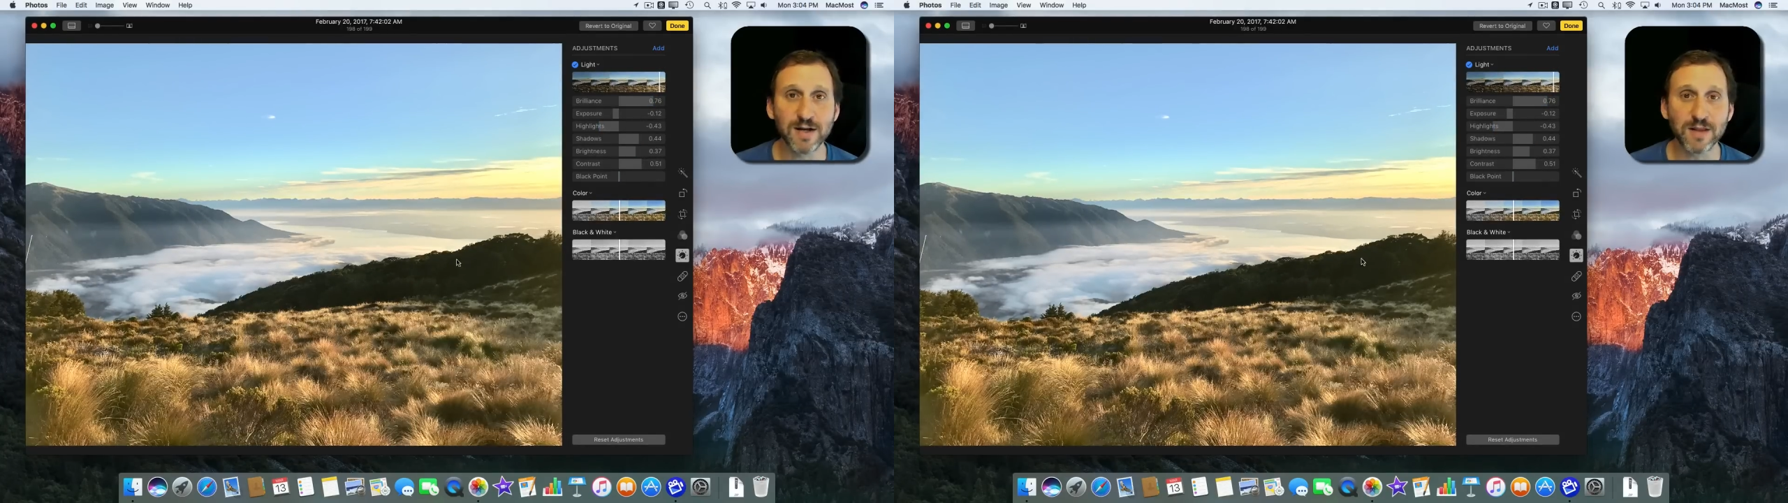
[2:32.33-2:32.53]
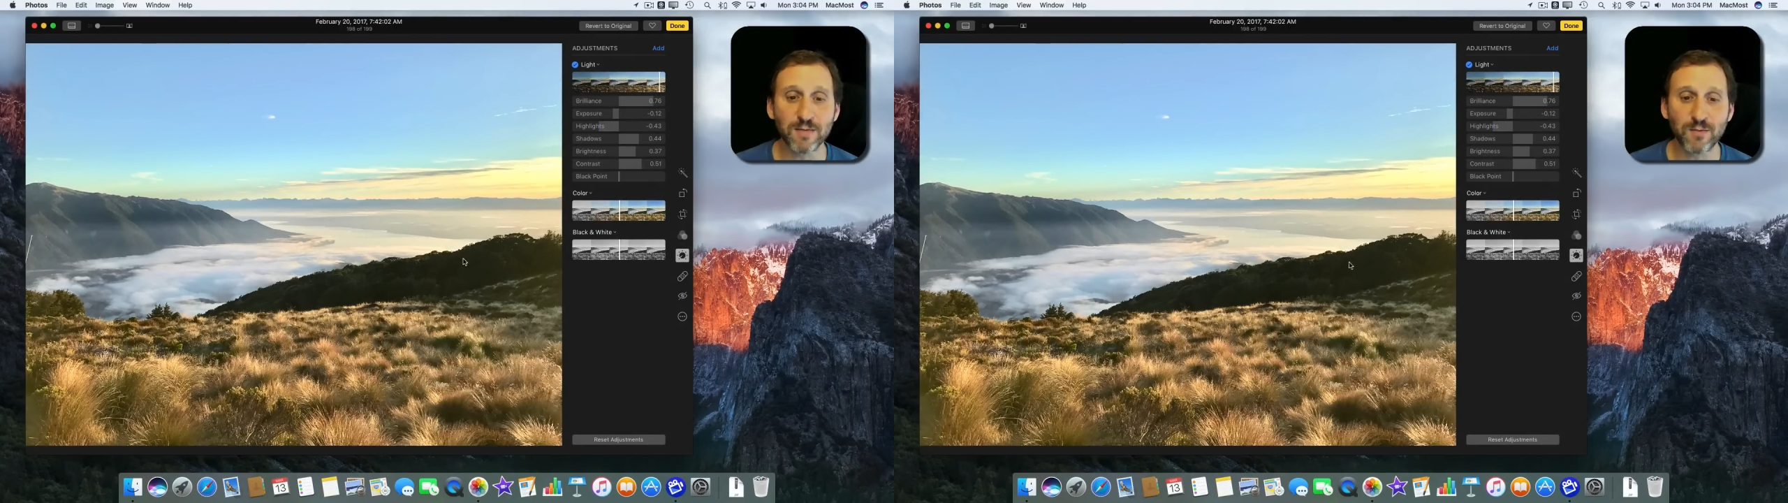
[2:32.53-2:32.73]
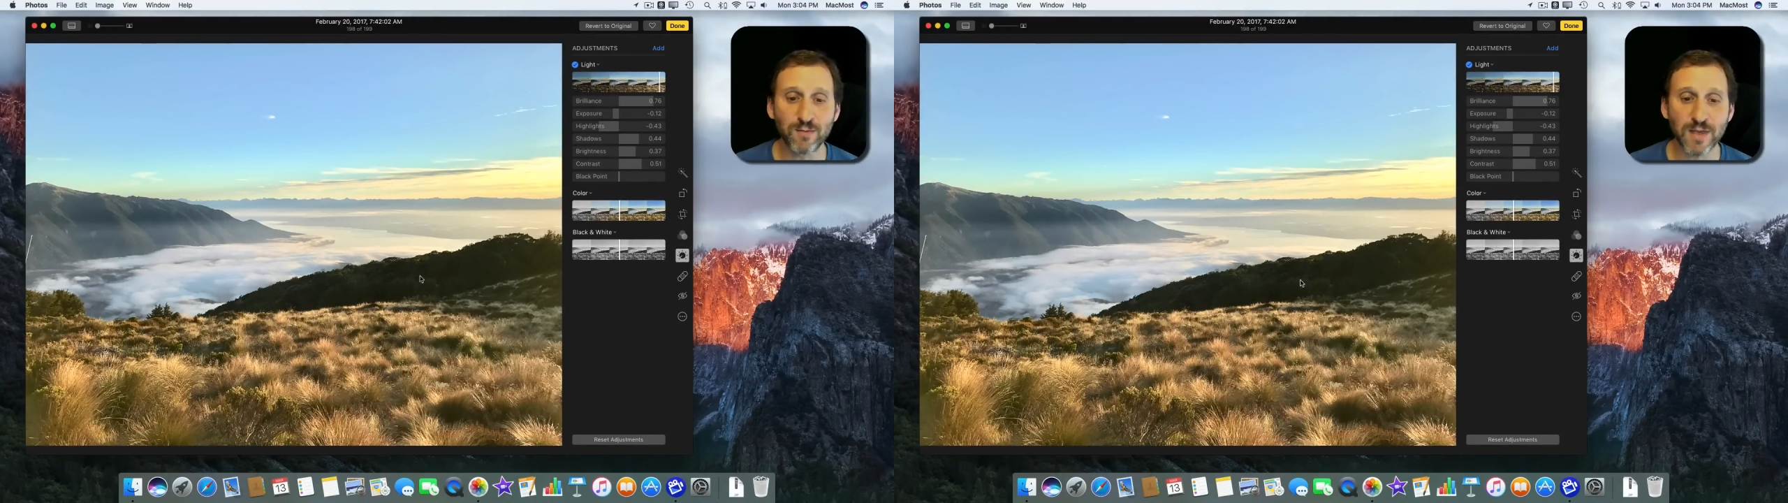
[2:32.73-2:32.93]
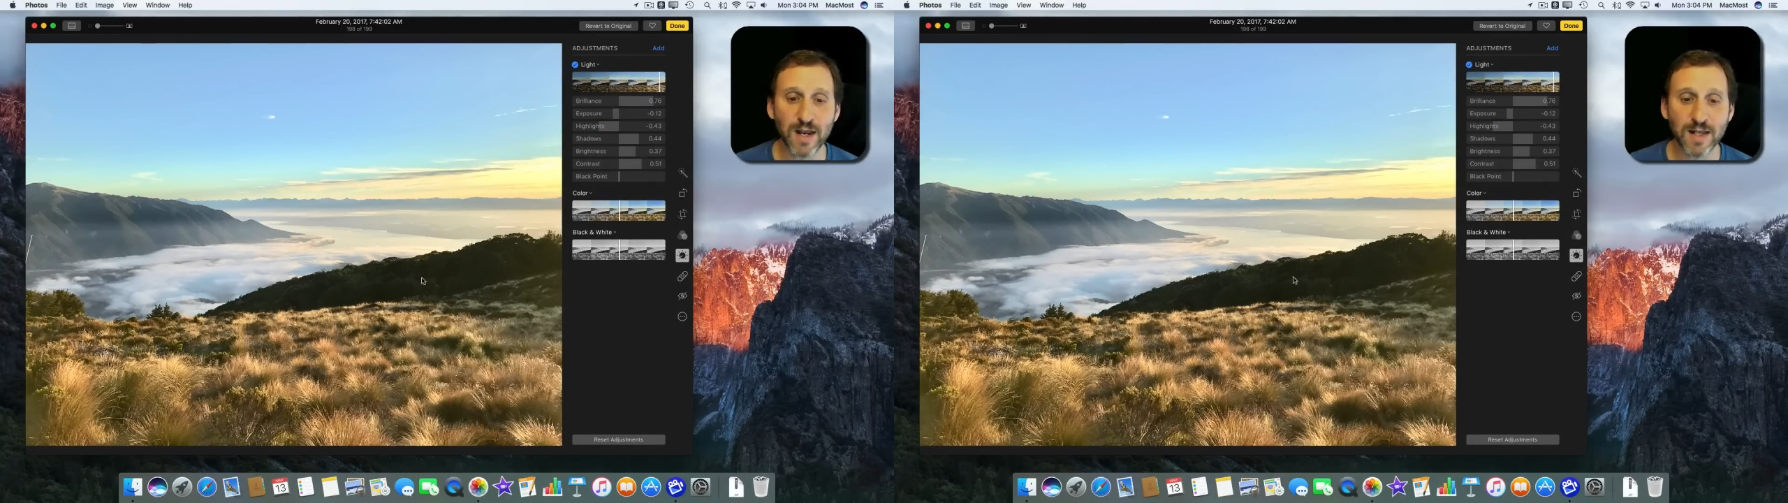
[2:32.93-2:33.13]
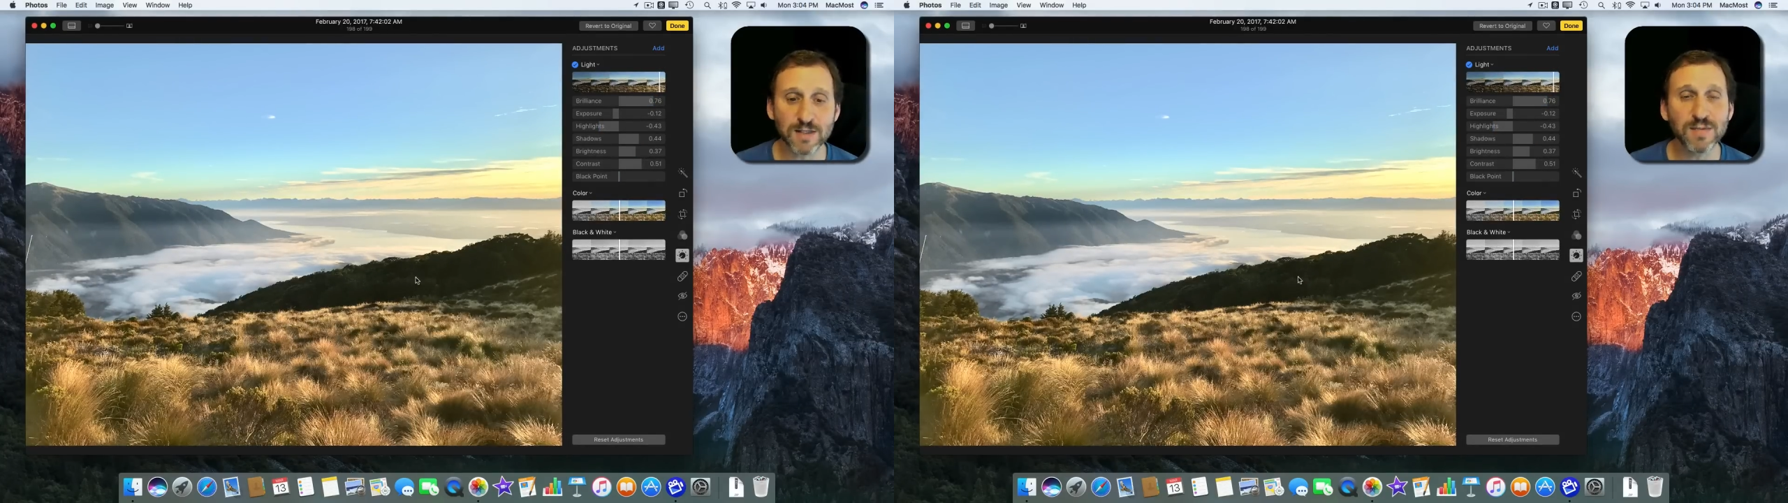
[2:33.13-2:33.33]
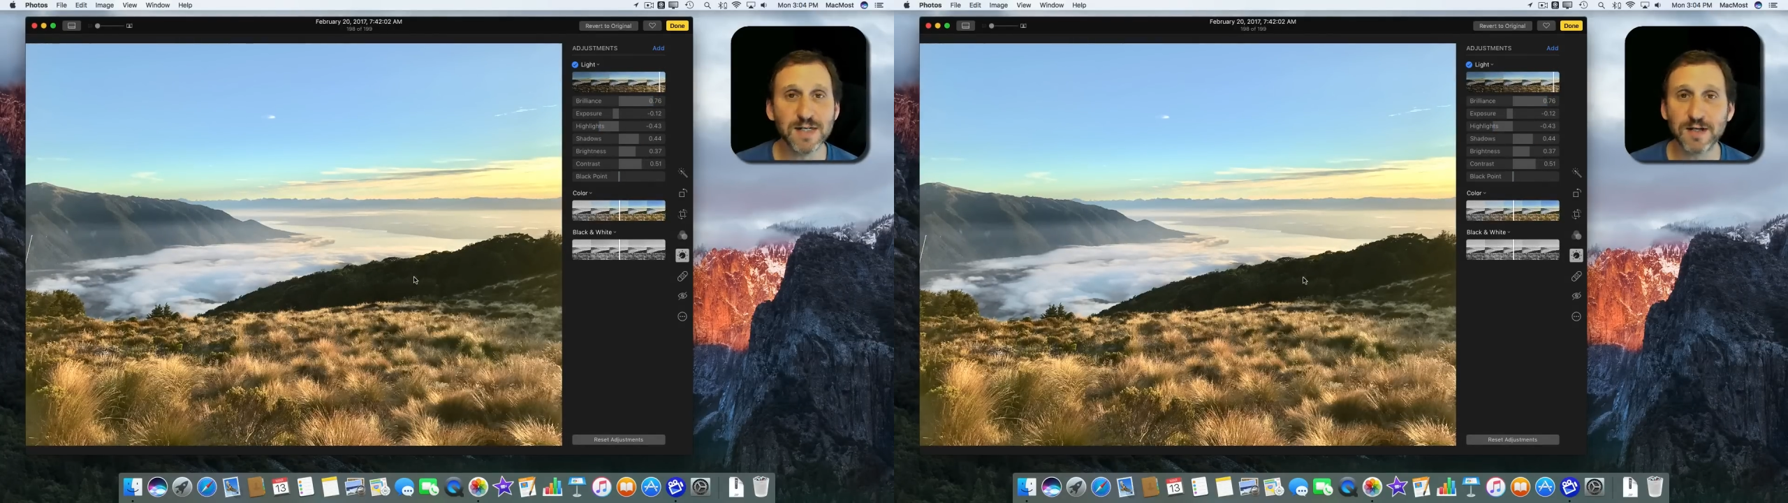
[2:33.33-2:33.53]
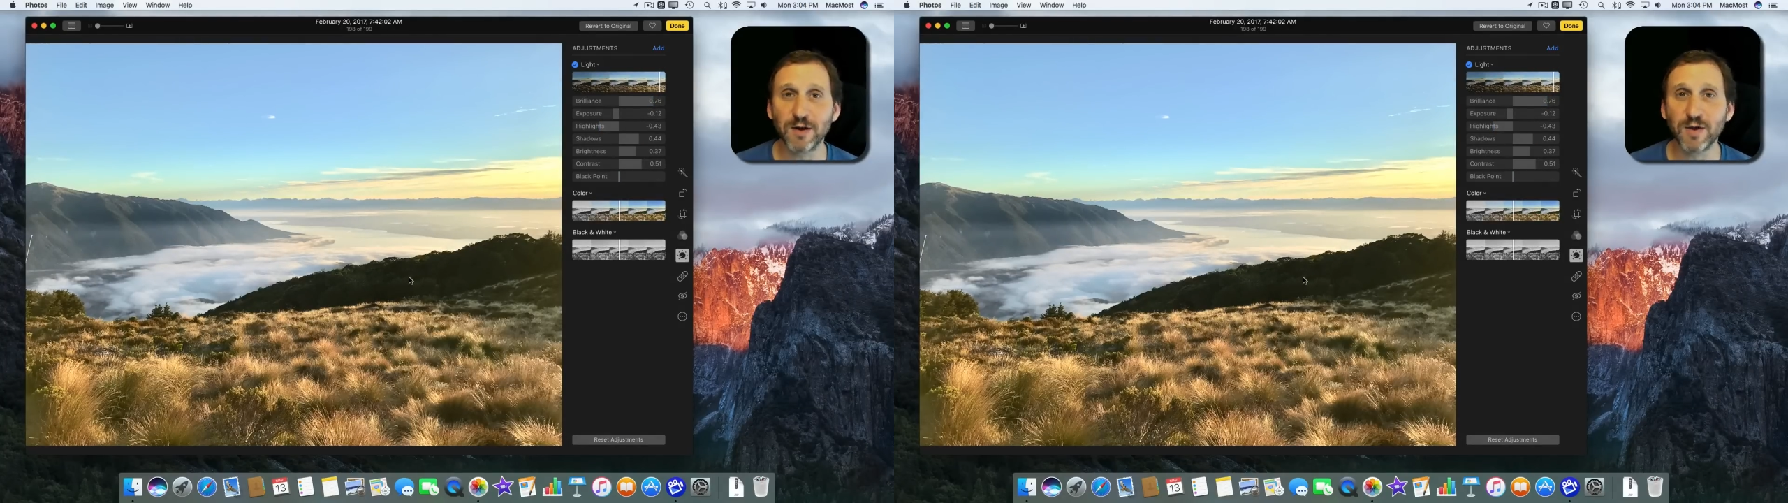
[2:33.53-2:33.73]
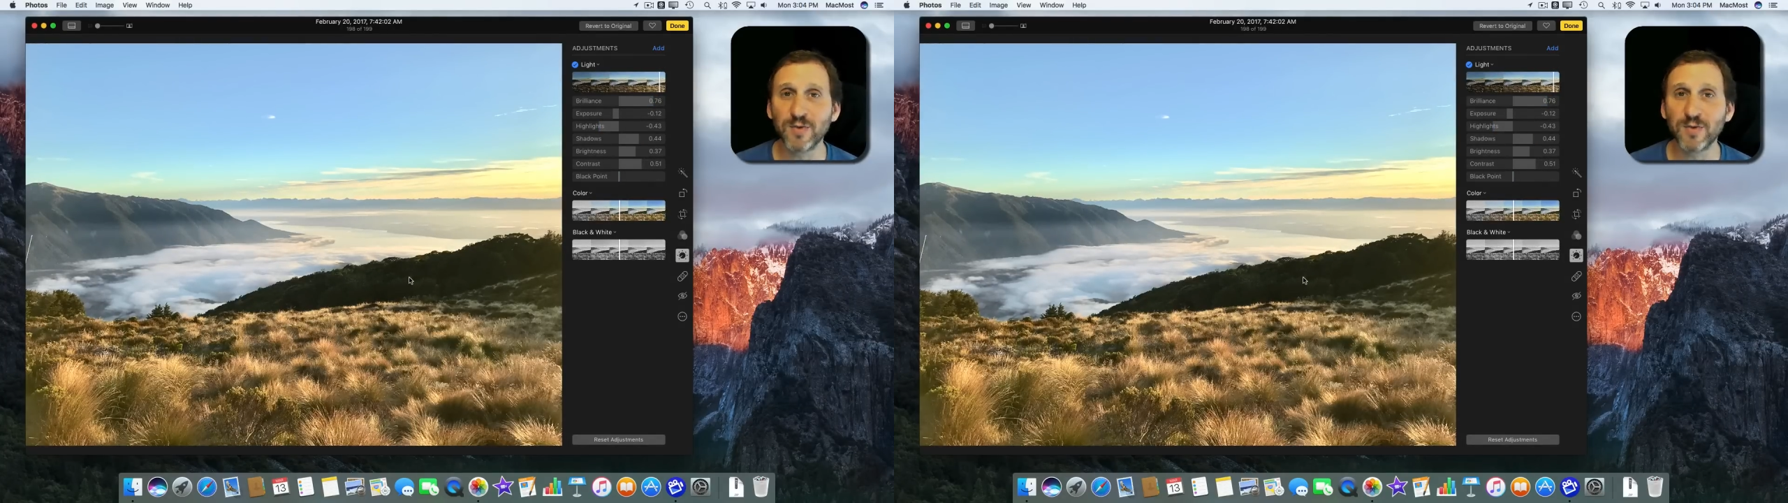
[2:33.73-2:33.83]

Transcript: here that were that had some detail in them,